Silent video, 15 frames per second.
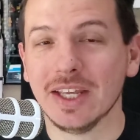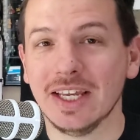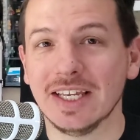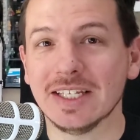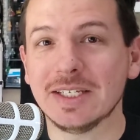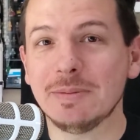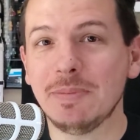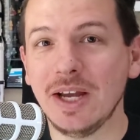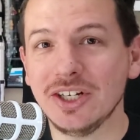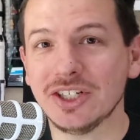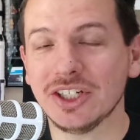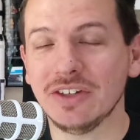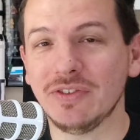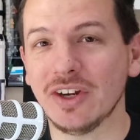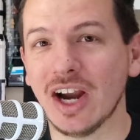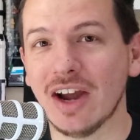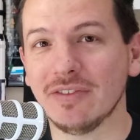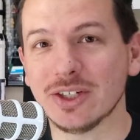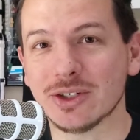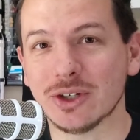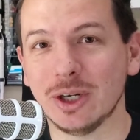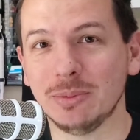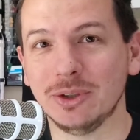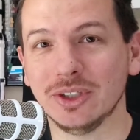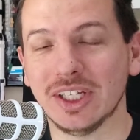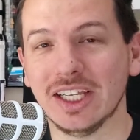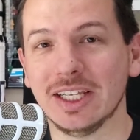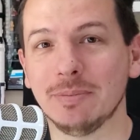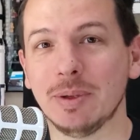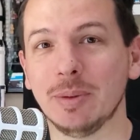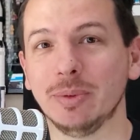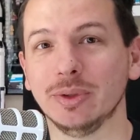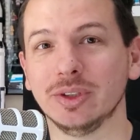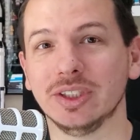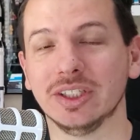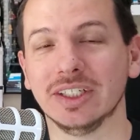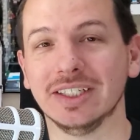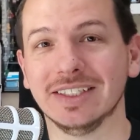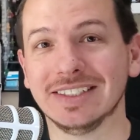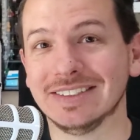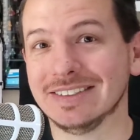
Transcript: especially if you're having trouble getting people to,